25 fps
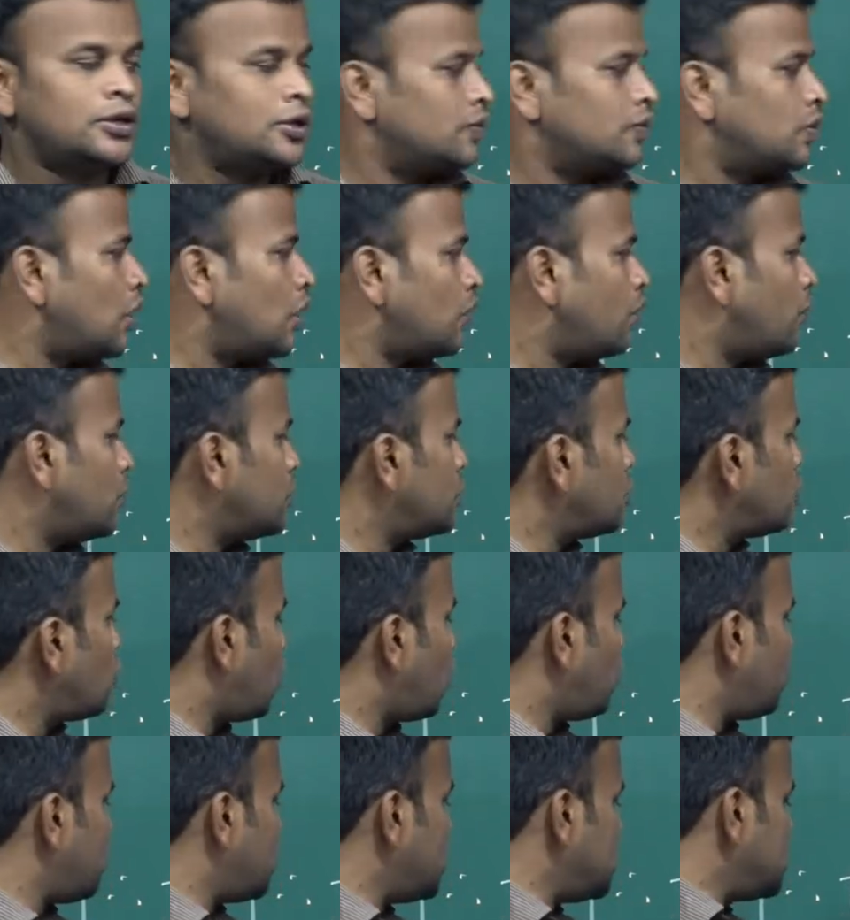Therefore, the
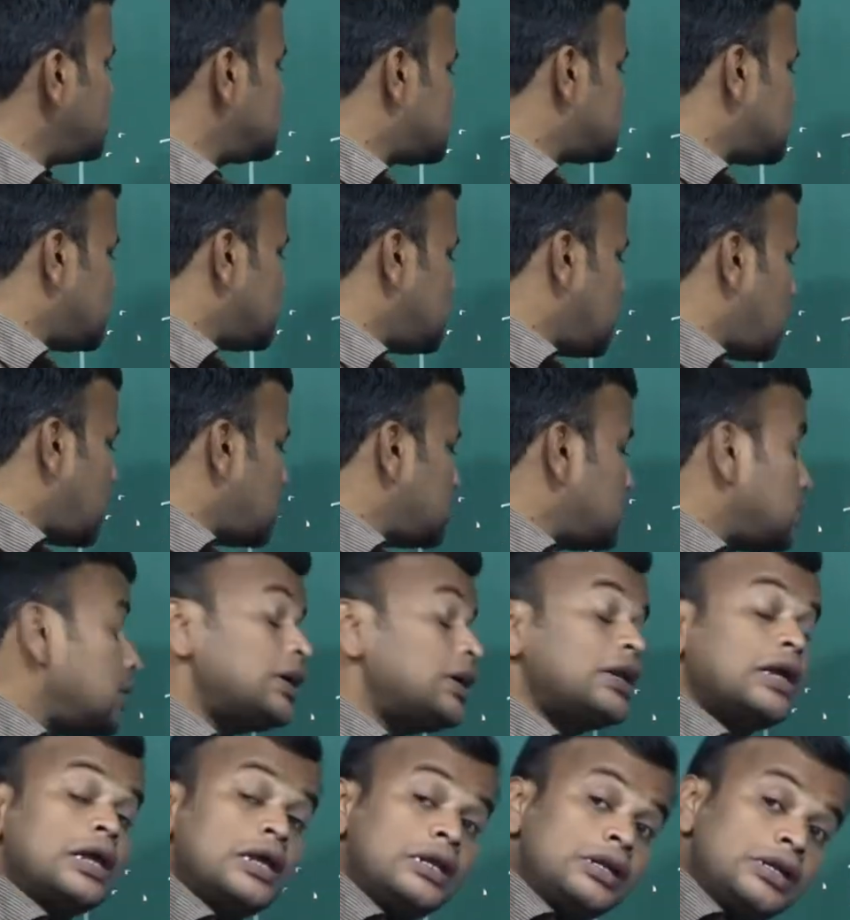domain is the entire
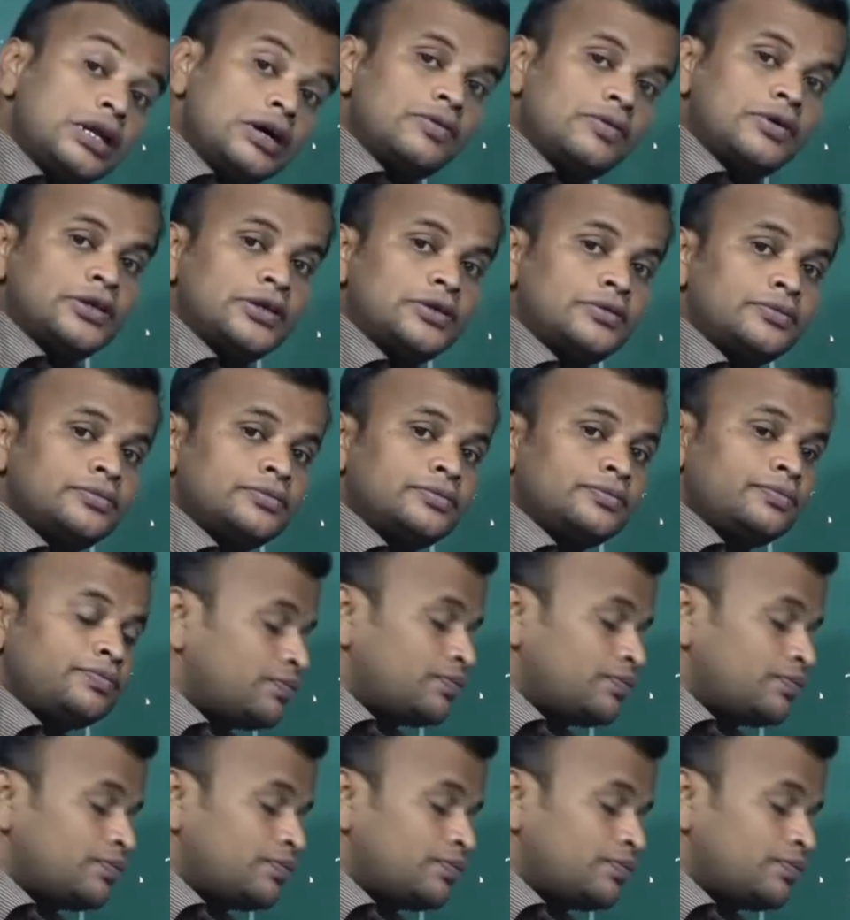interval.